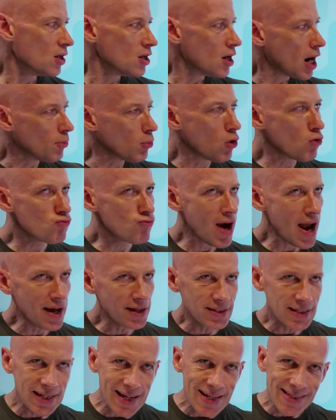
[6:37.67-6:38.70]
And what
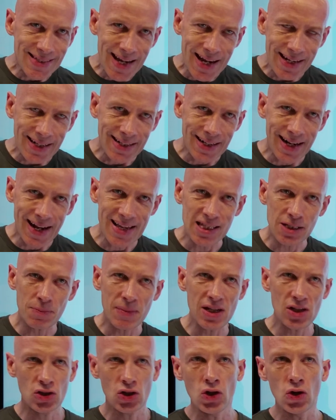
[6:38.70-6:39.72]
routing intent lets
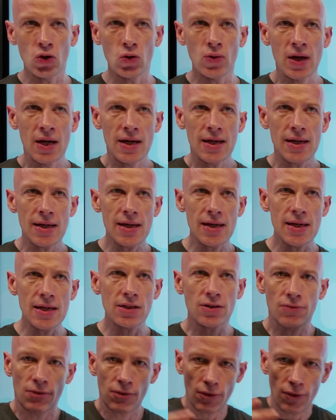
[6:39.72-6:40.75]
me do
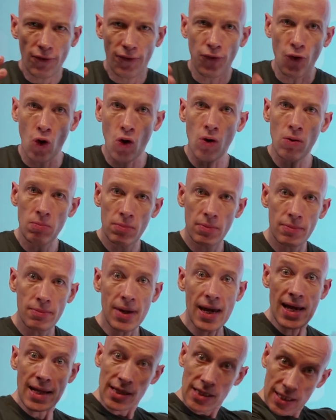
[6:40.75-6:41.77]
is for
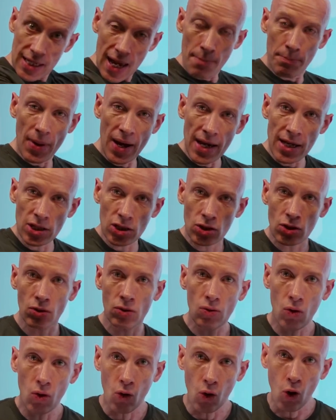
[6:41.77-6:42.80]
internet based
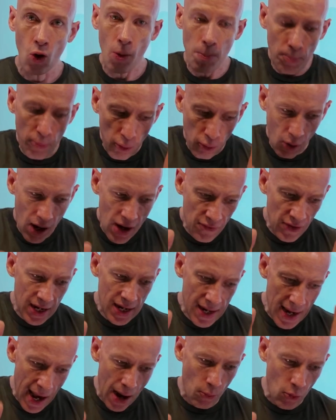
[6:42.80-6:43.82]
or private
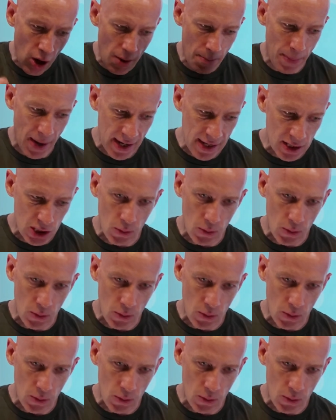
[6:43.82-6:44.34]
network based,